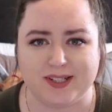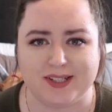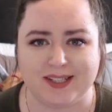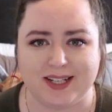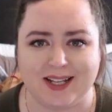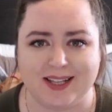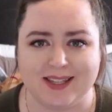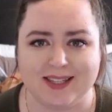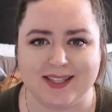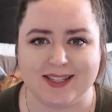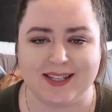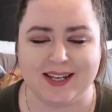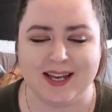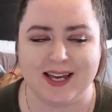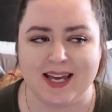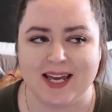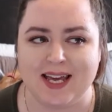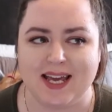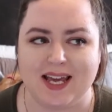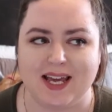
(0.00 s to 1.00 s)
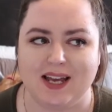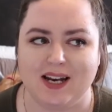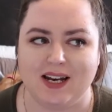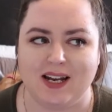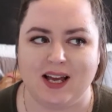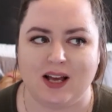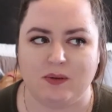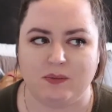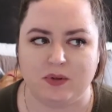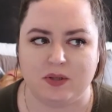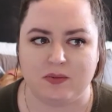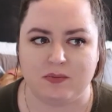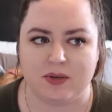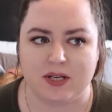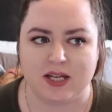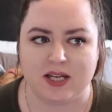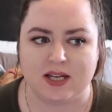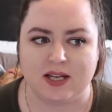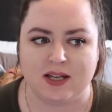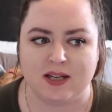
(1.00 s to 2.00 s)
sense and helped
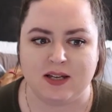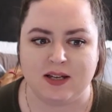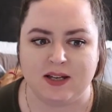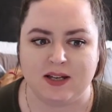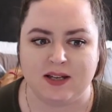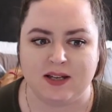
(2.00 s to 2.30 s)
me